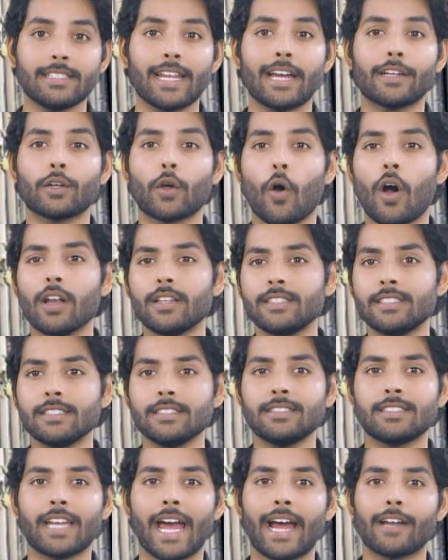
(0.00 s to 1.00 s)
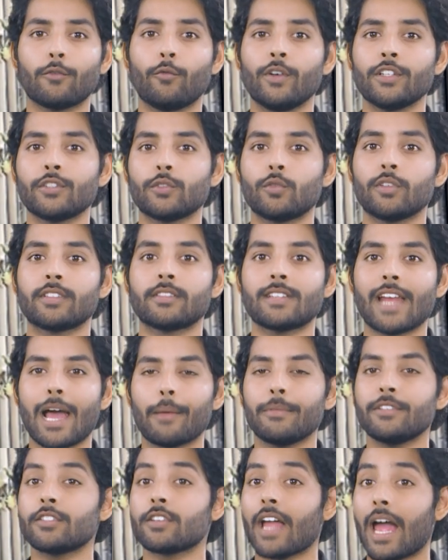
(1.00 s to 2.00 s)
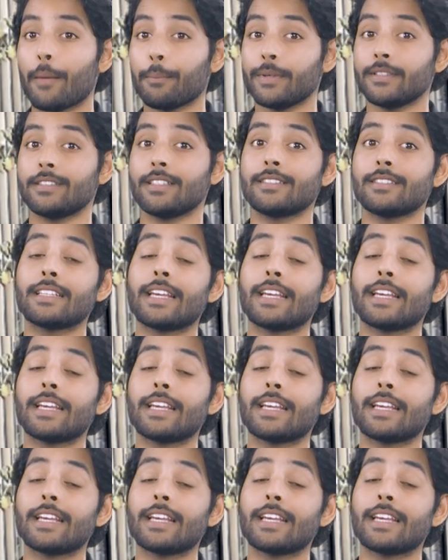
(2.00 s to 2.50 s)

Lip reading: that colleges that wish to establish campuses